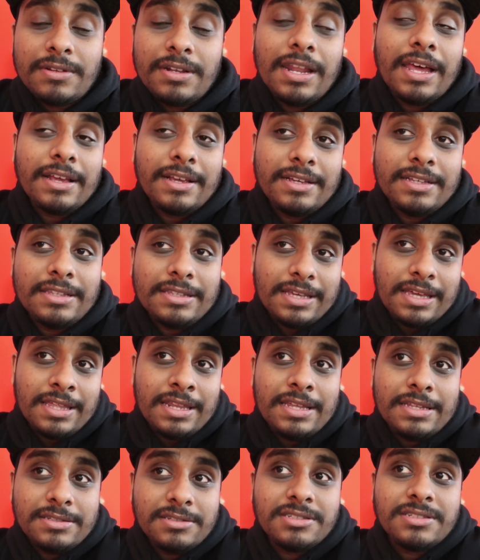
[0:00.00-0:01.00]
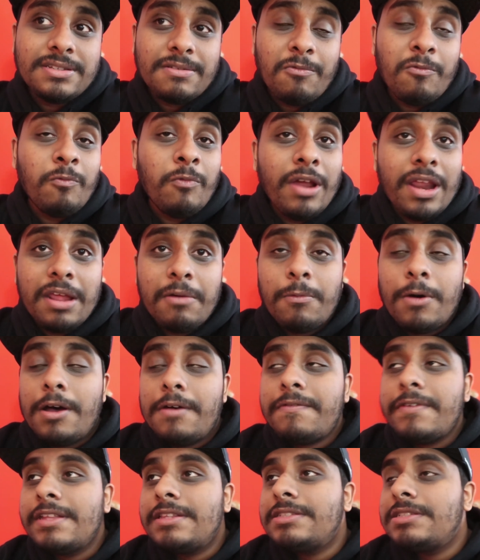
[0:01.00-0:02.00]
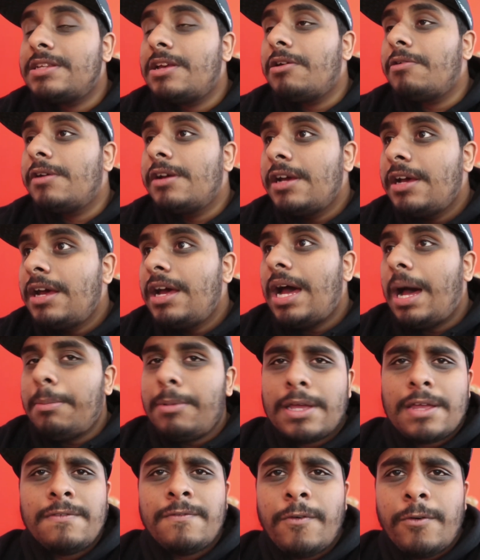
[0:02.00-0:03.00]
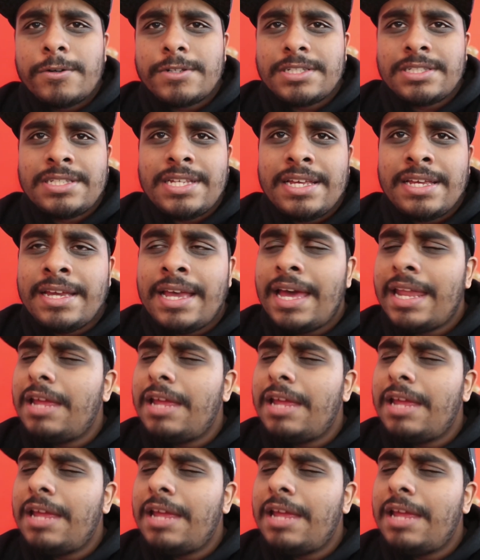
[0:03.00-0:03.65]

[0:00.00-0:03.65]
Like, it is really worth it. So I'm looking forward to seeing it.